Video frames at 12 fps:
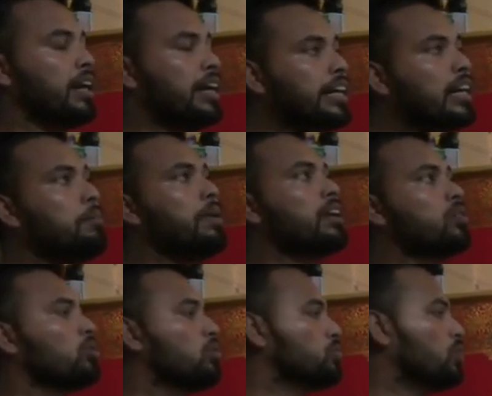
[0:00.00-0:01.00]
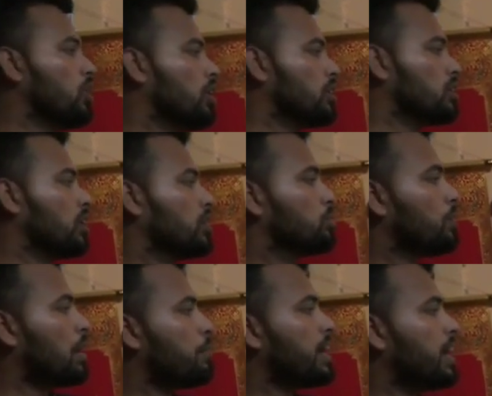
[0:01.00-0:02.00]
little bit good for the
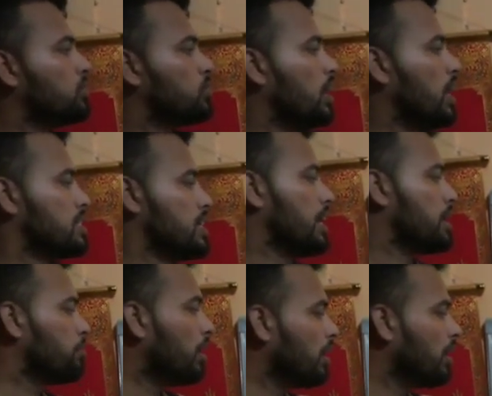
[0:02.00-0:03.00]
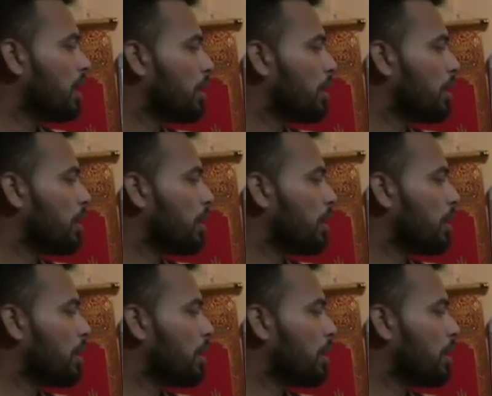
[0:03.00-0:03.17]
human being as well as animal,